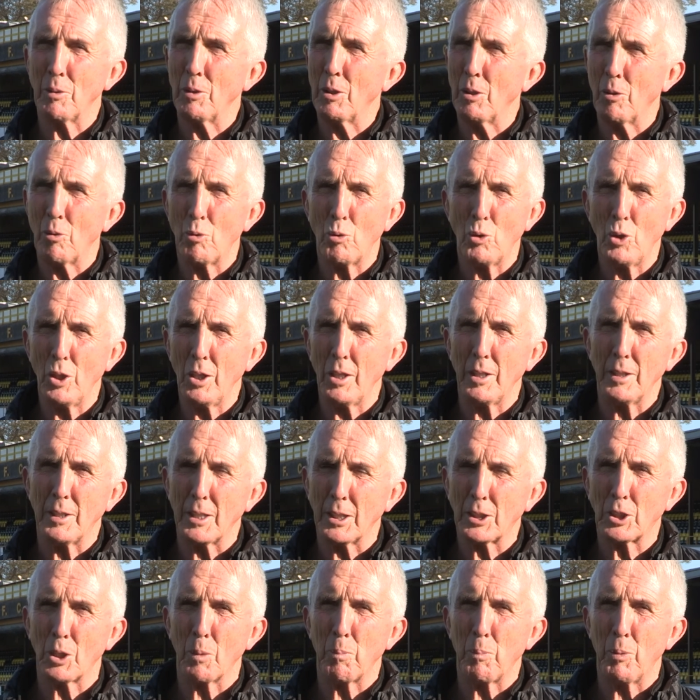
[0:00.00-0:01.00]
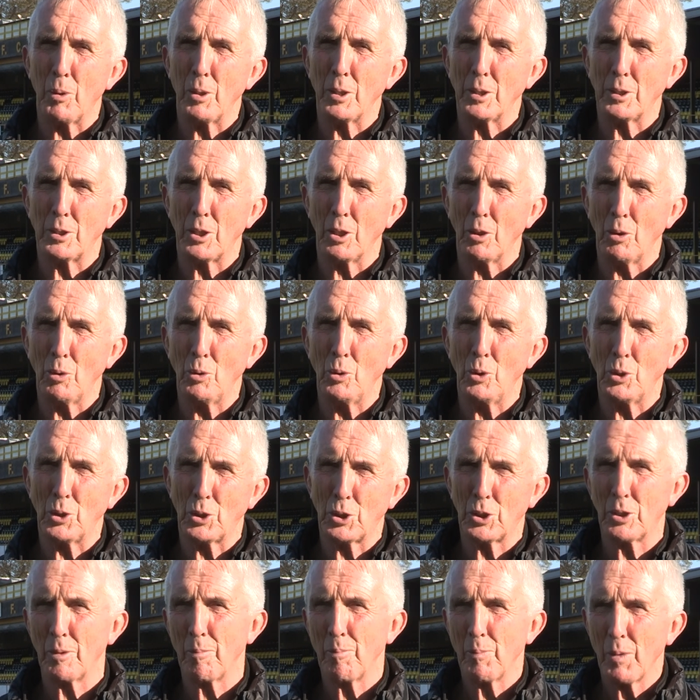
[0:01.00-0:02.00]
they're really disappointed to
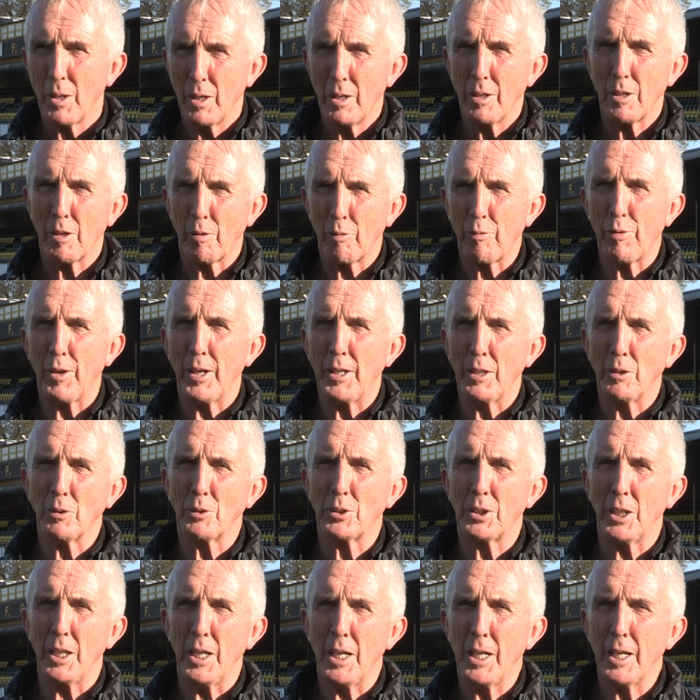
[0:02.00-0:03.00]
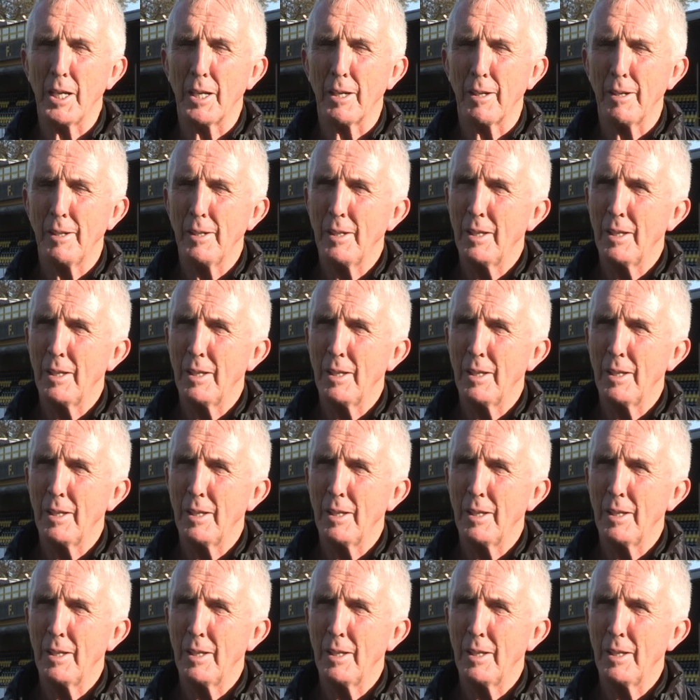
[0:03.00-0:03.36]
lose their final to Ayr.